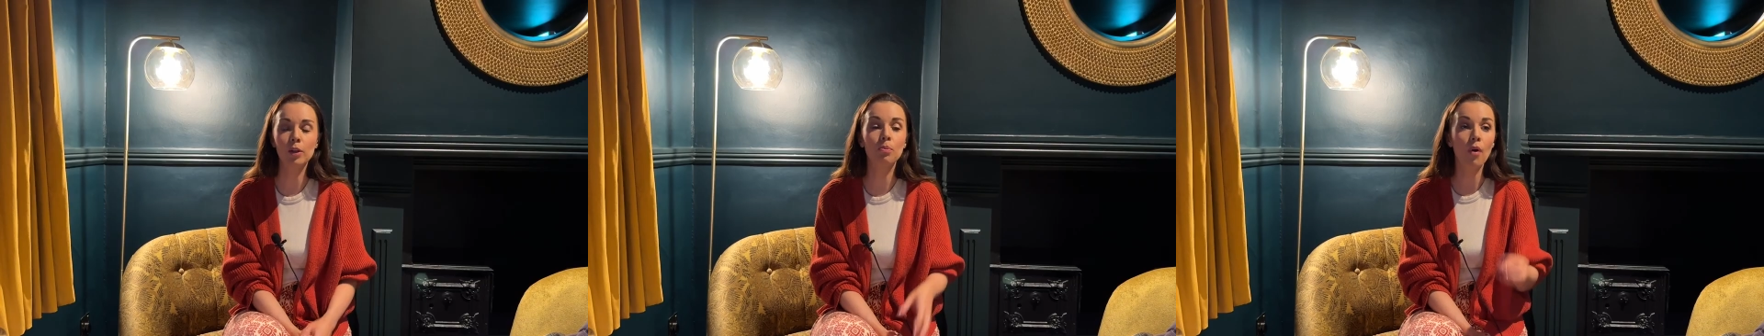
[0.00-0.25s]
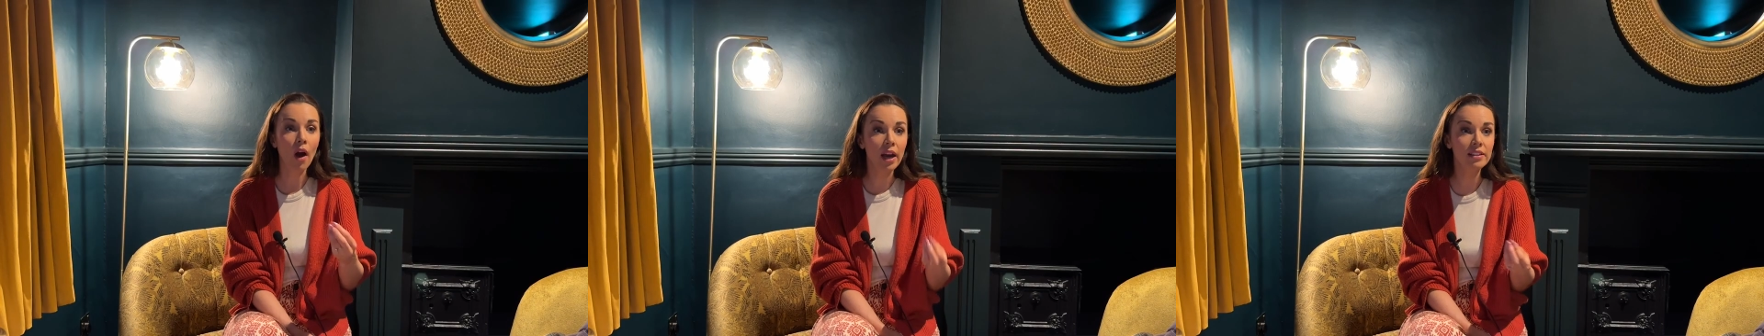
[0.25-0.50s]
The
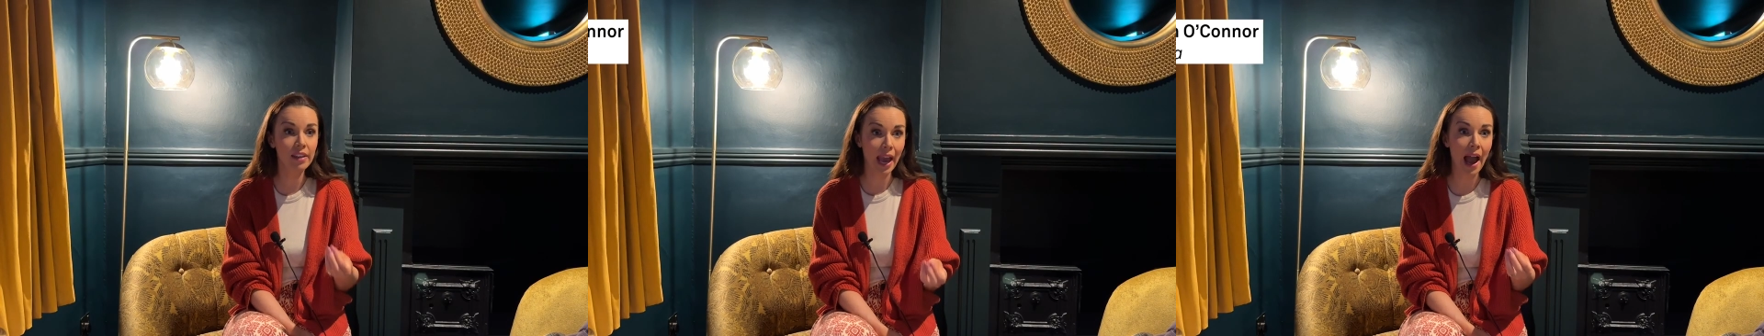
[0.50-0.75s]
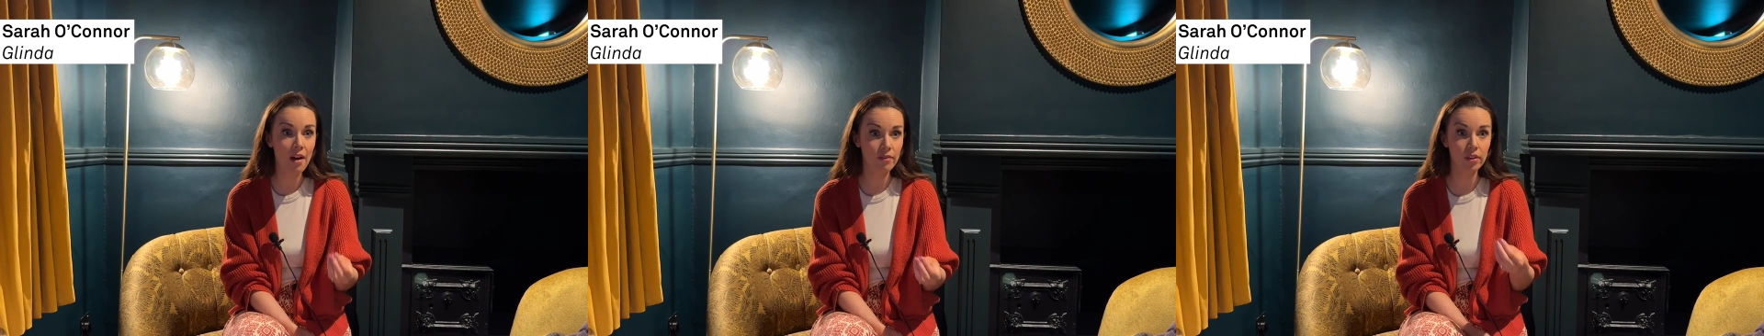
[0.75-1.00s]
pride they
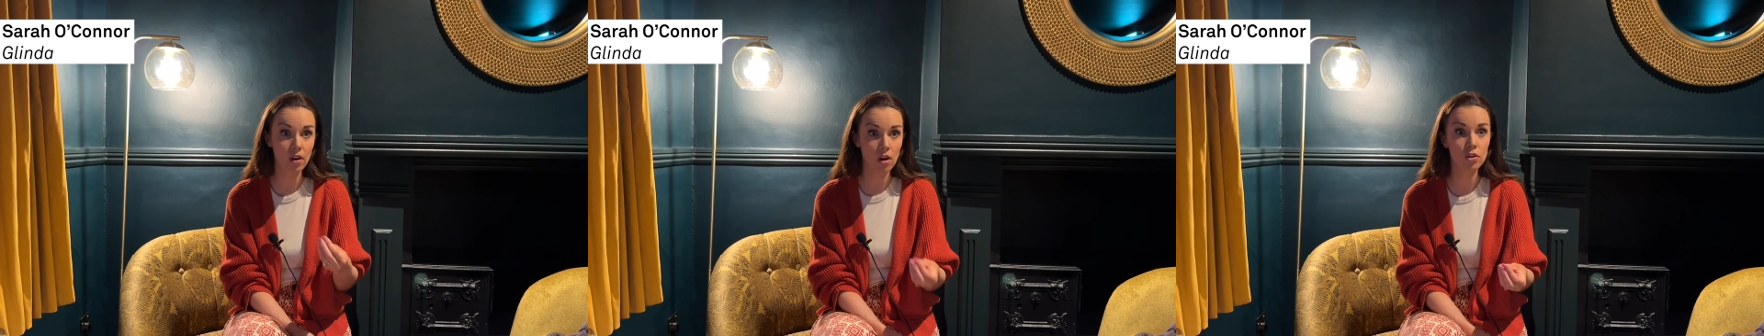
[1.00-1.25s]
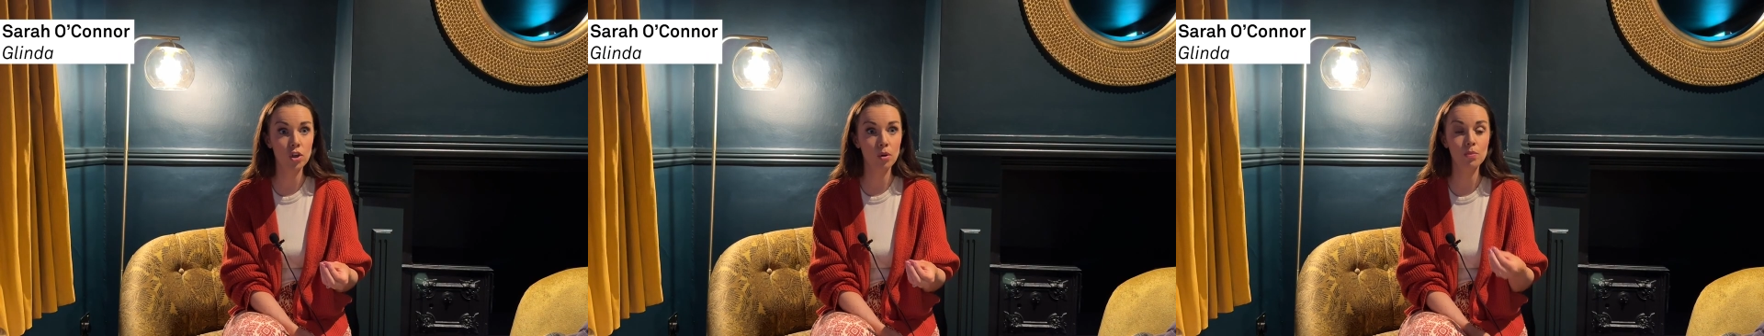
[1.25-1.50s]
have in the
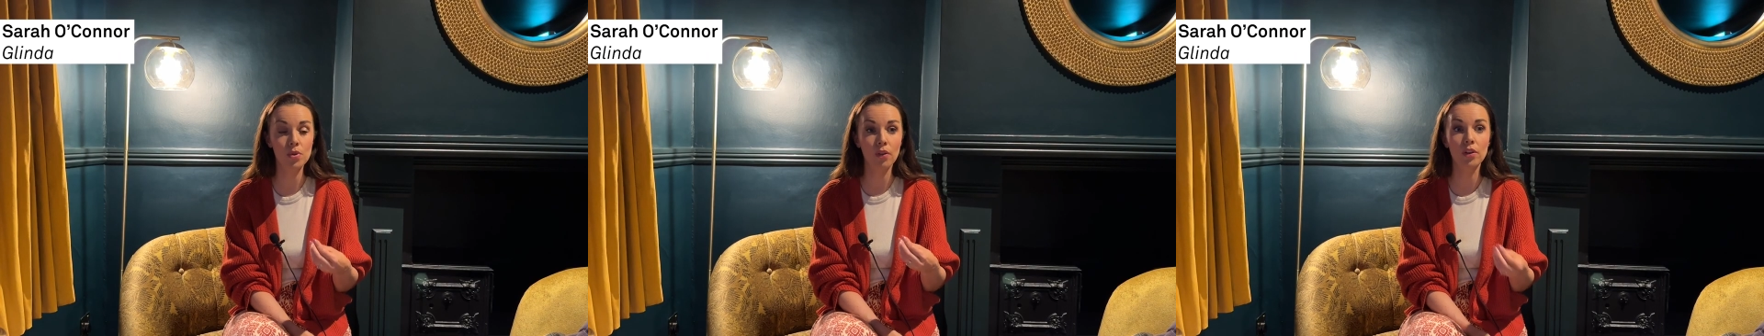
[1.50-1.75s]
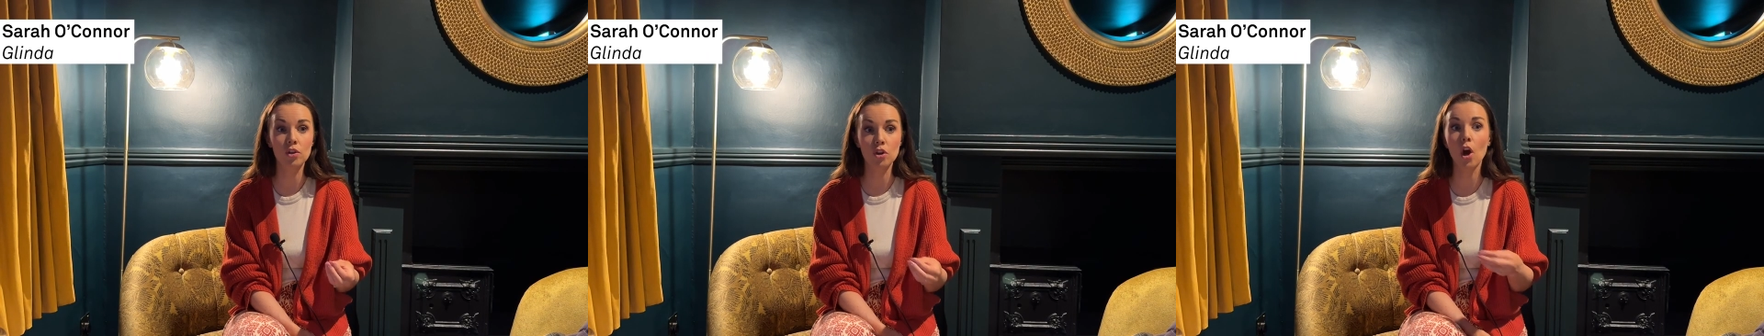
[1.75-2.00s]
costumes
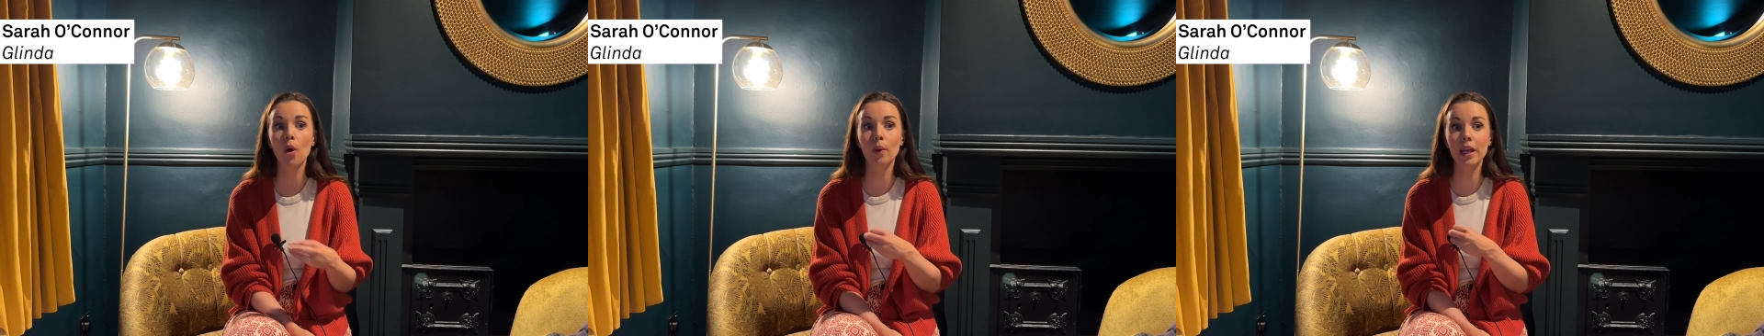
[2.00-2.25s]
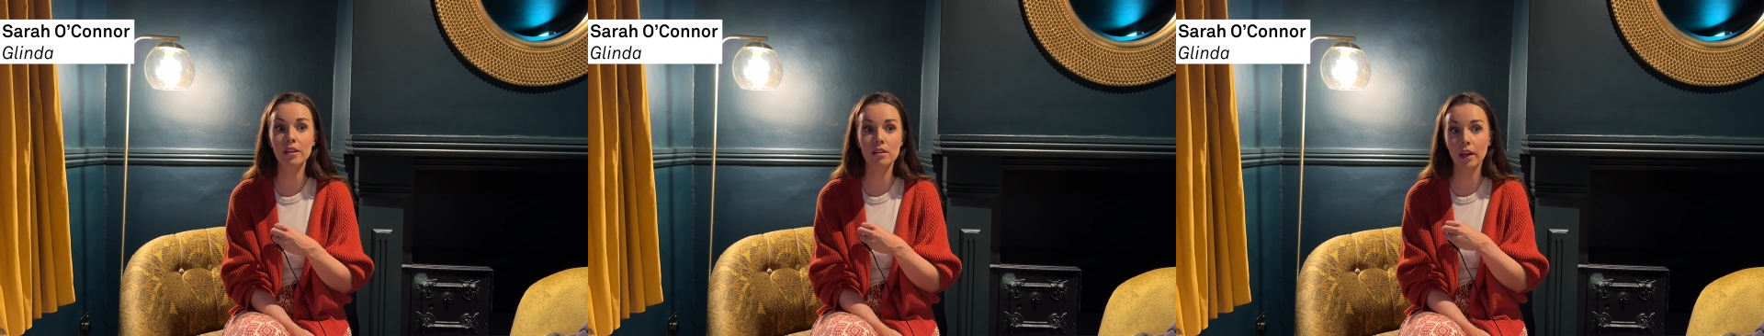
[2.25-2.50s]
on this show
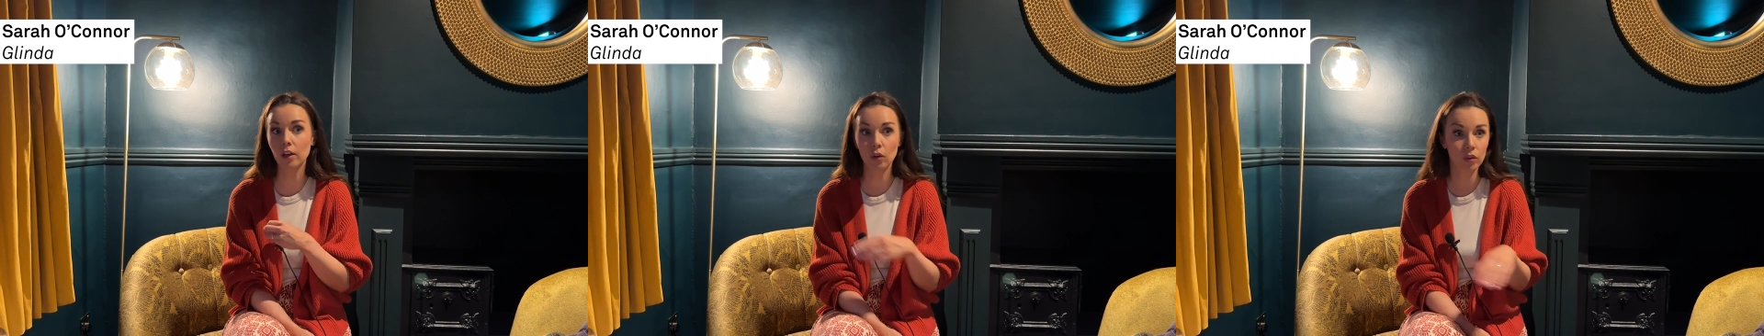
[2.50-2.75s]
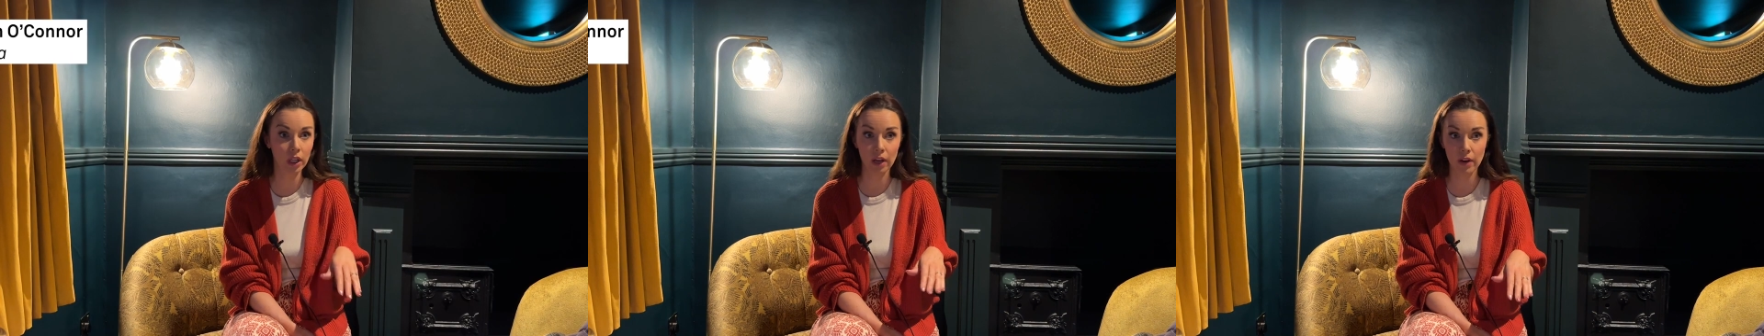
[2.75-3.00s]
is like
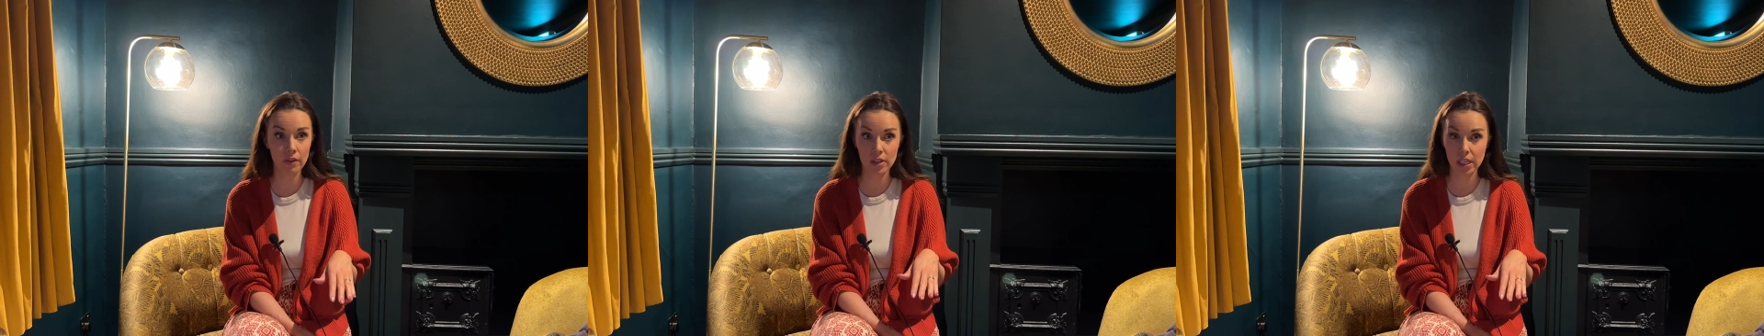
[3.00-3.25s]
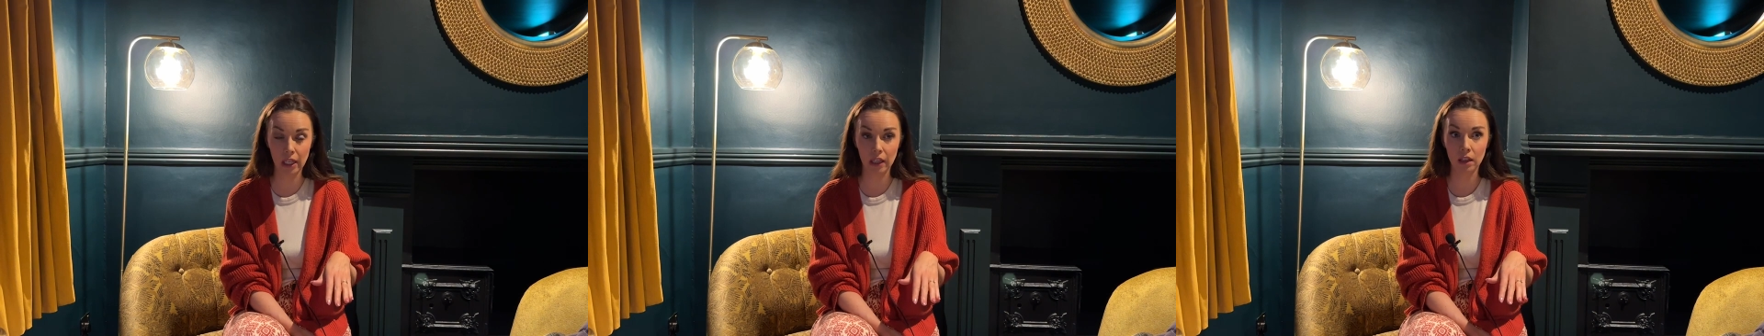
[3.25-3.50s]
nothing I've ever
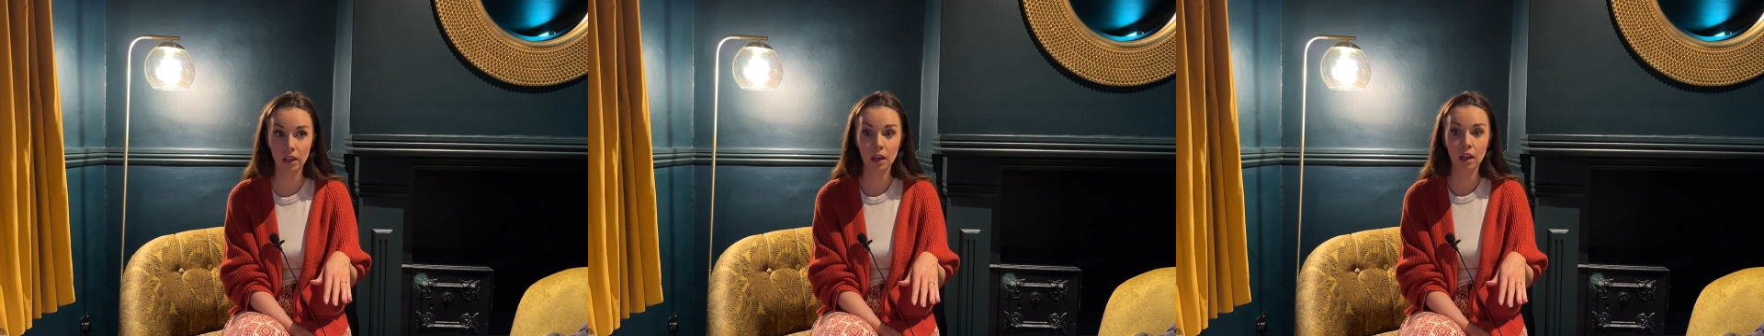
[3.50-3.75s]
seen.